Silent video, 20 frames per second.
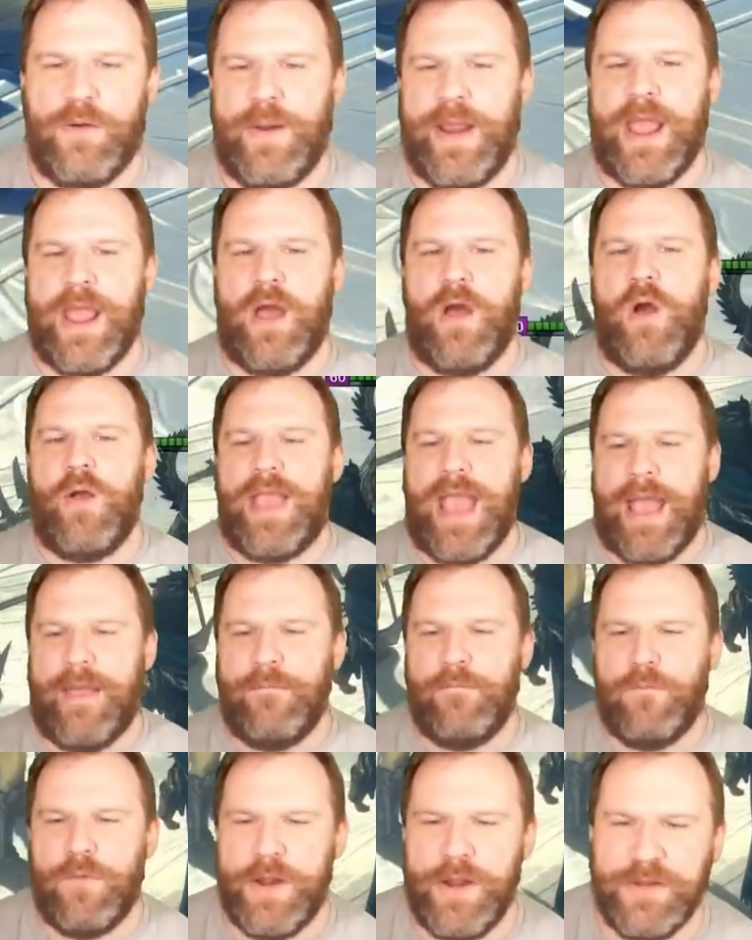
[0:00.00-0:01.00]
we go. Okay.
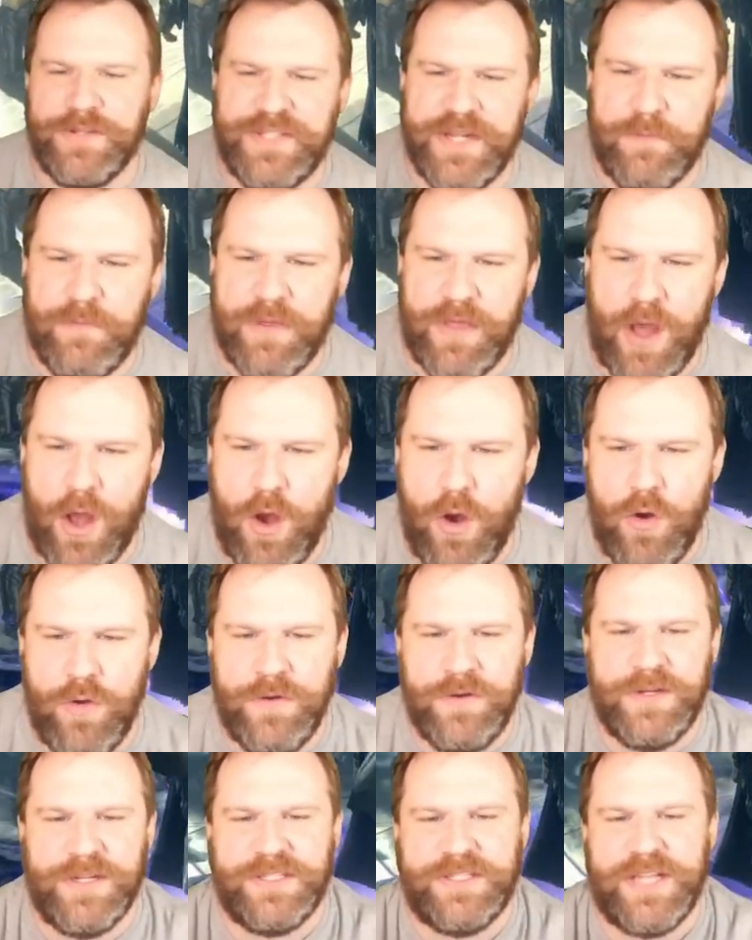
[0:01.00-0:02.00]
We're using him with
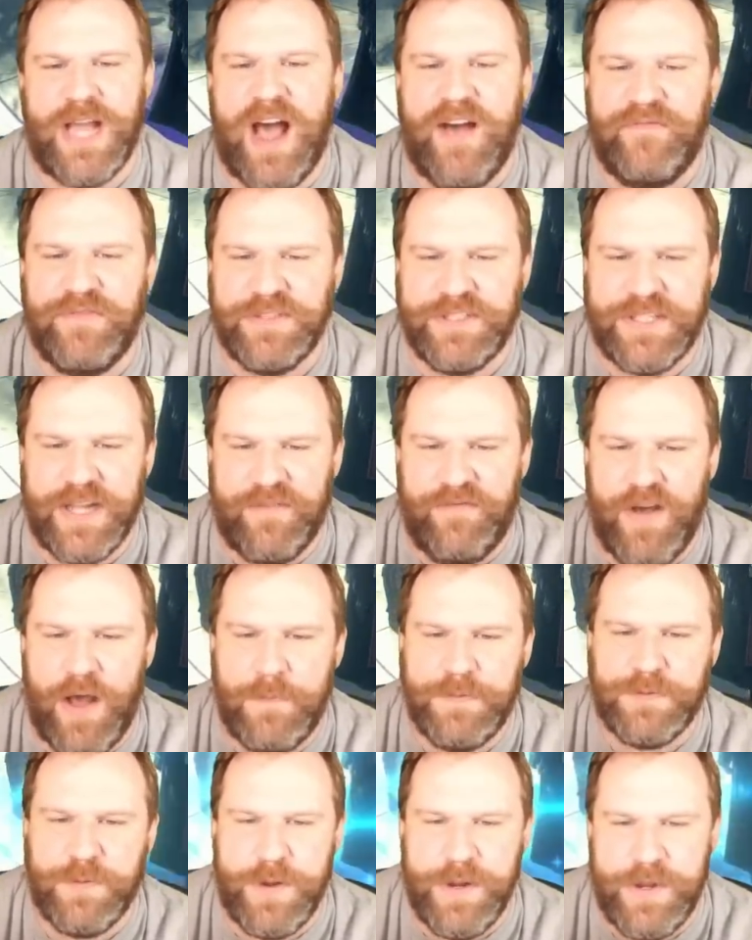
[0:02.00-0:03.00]
Odin to soften stuff
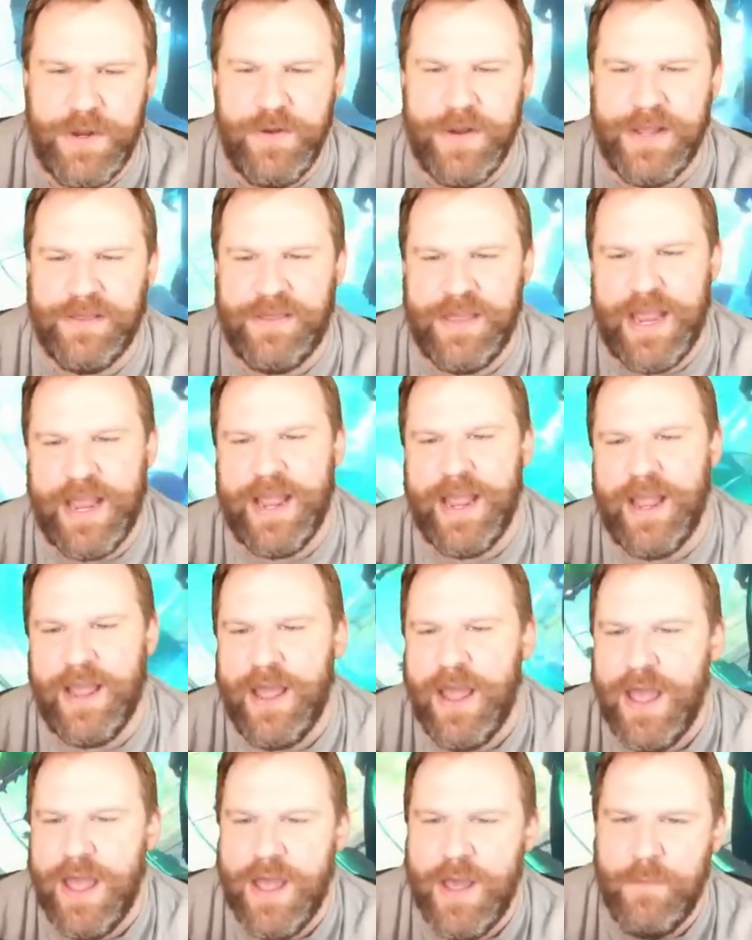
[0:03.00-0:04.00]
up. So we do get the
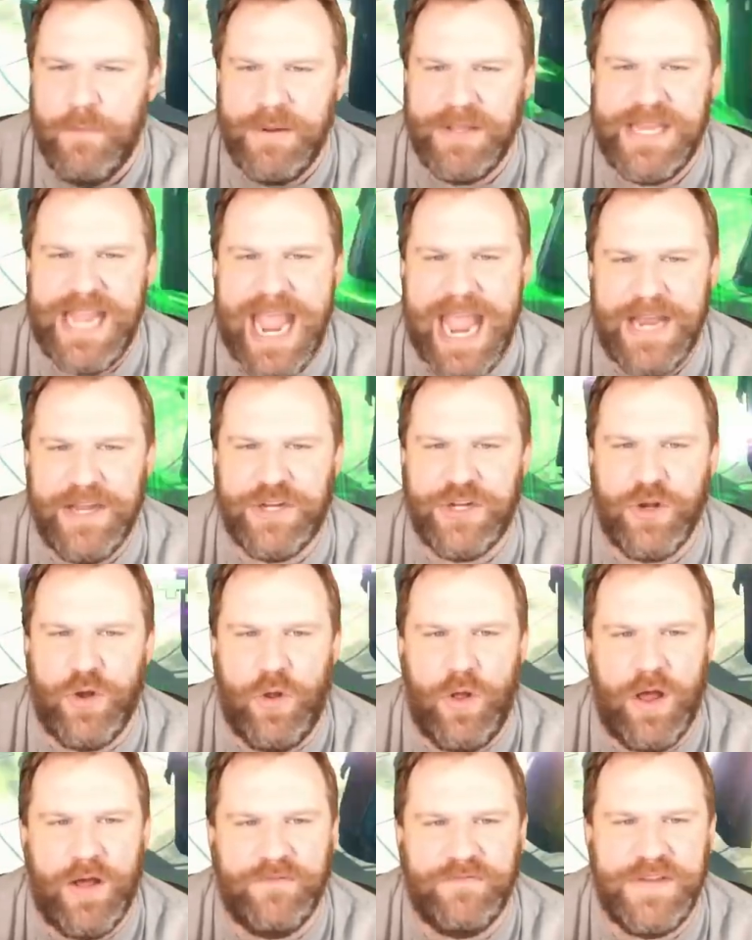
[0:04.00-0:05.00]

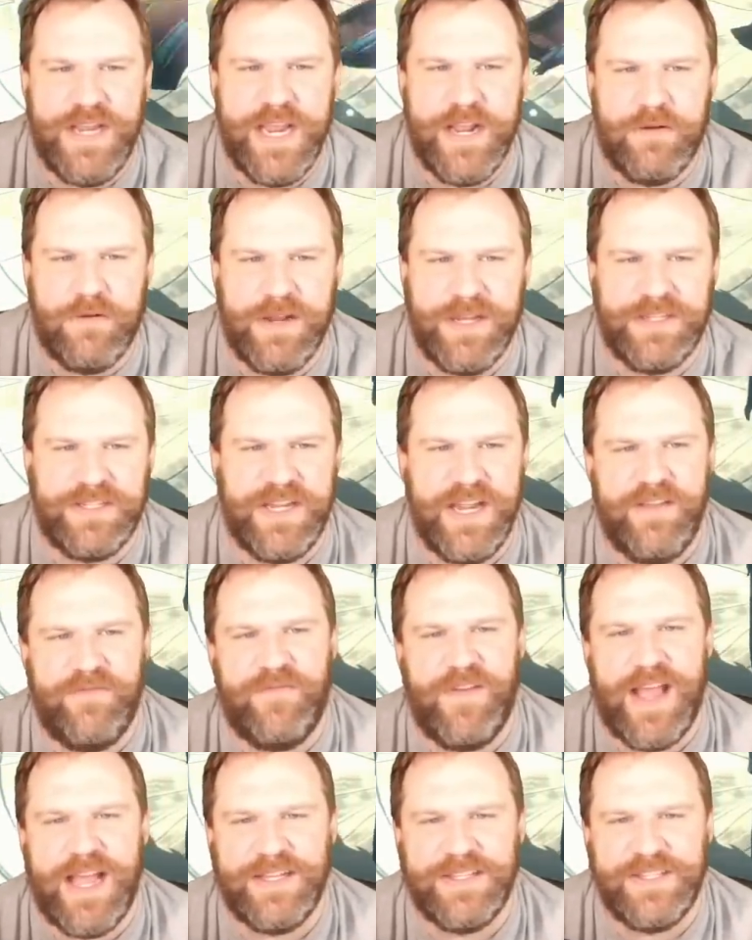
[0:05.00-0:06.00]
potential of decreased
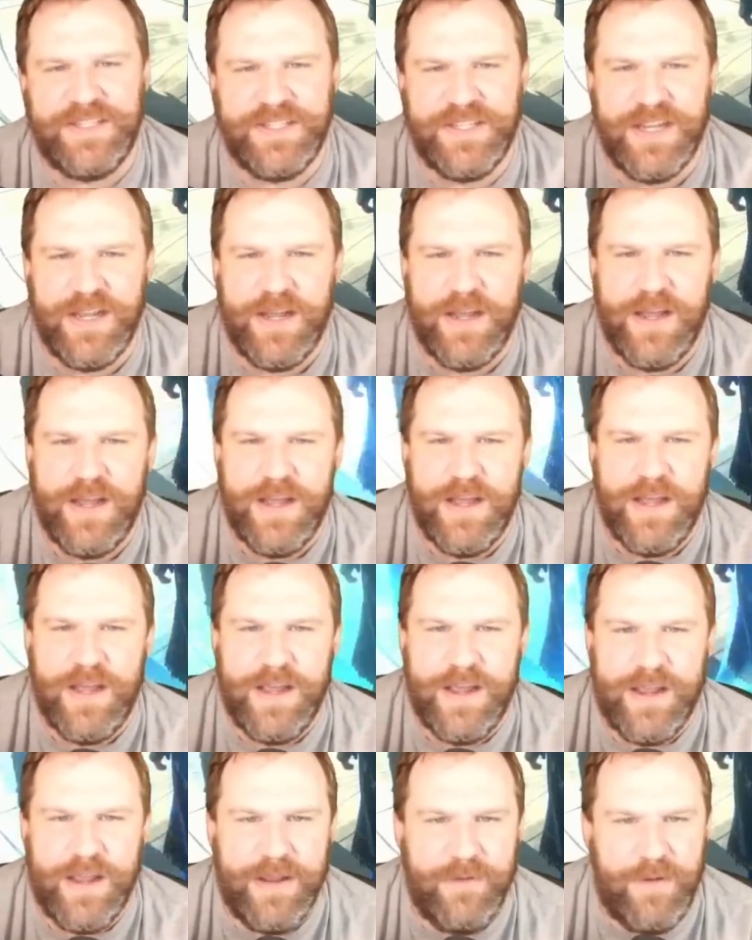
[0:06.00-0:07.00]
defense.
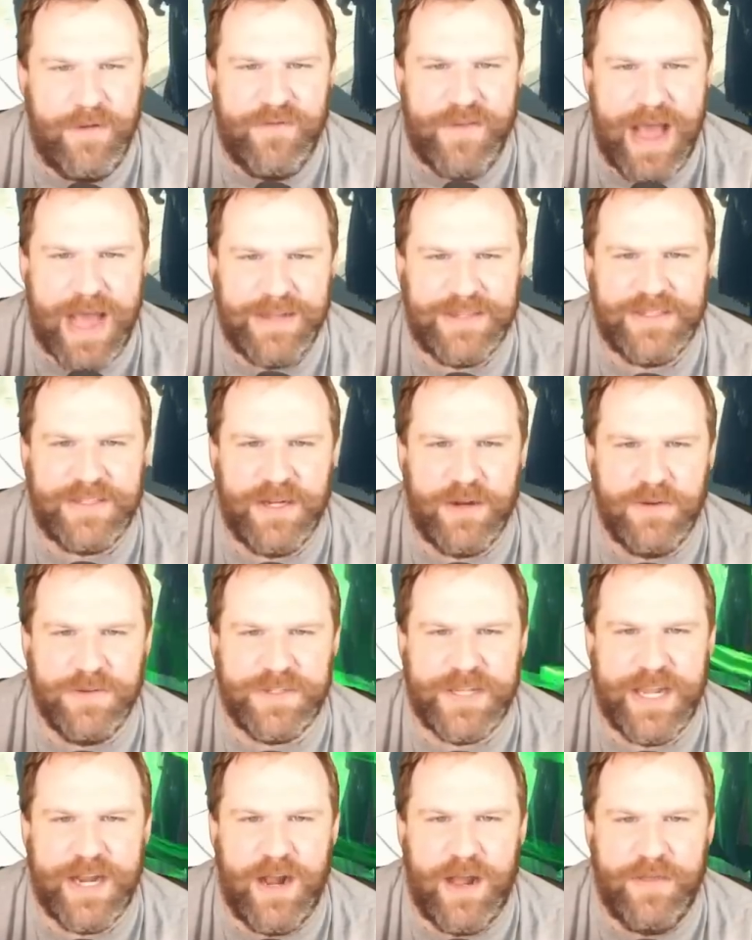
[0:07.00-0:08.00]
We've got Stone
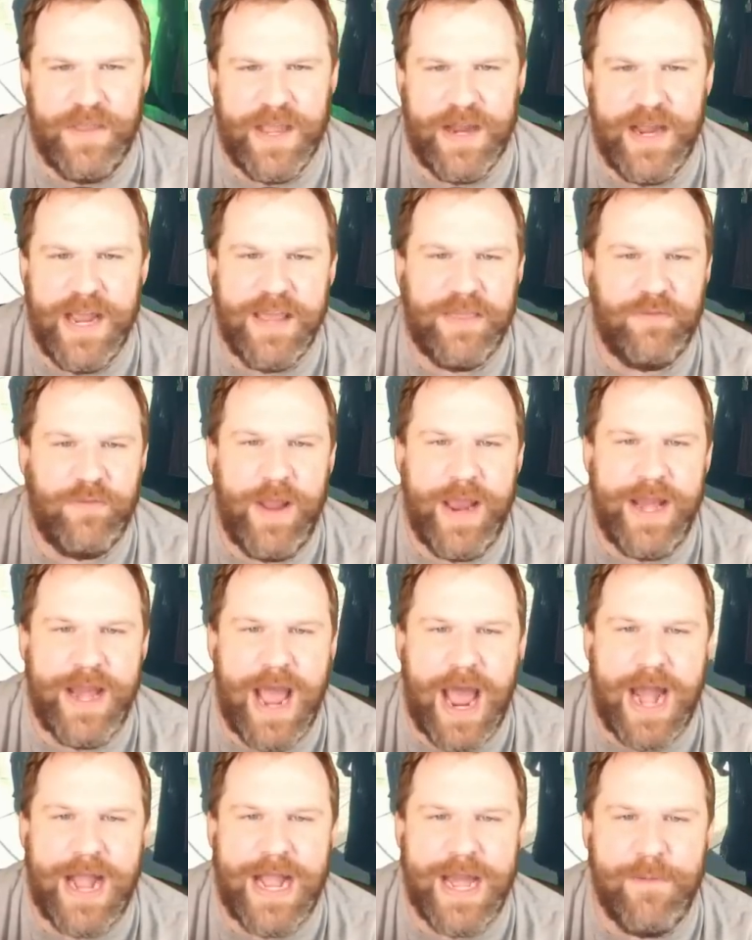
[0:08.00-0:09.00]
Skin on the Aneathway.
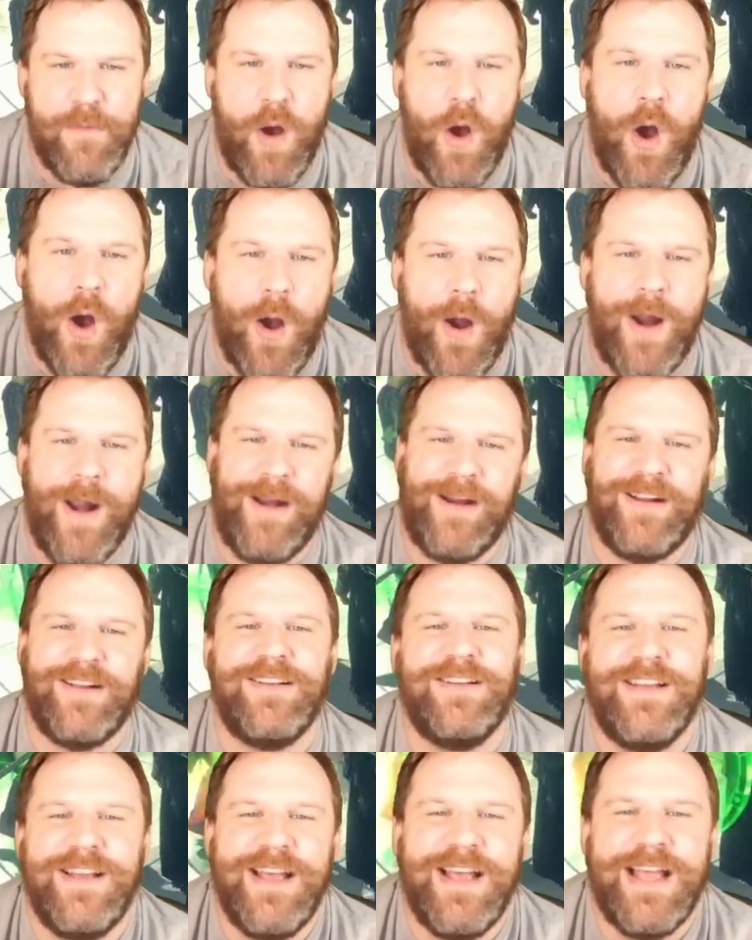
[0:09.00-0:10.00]
Not anymore.
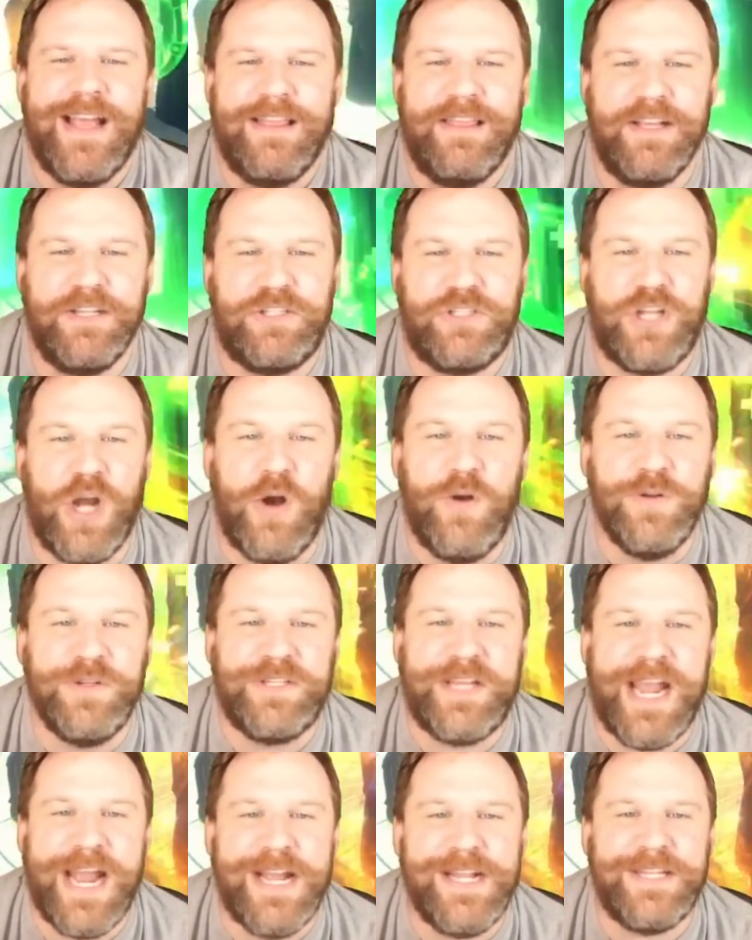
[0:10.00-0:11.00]
The Stone
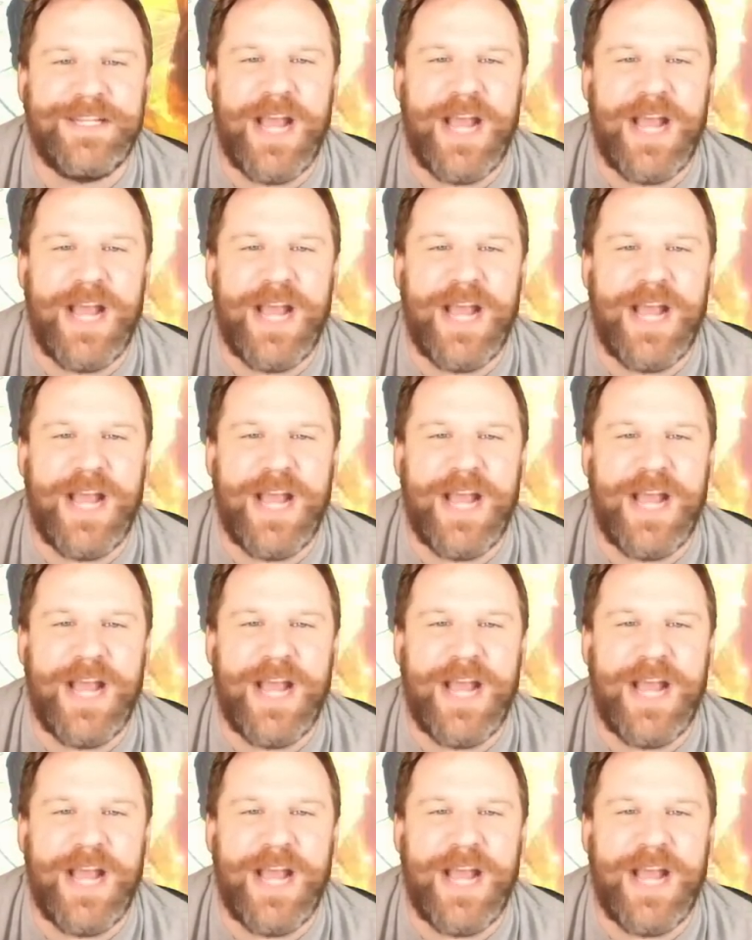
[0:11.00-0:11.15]
Skin's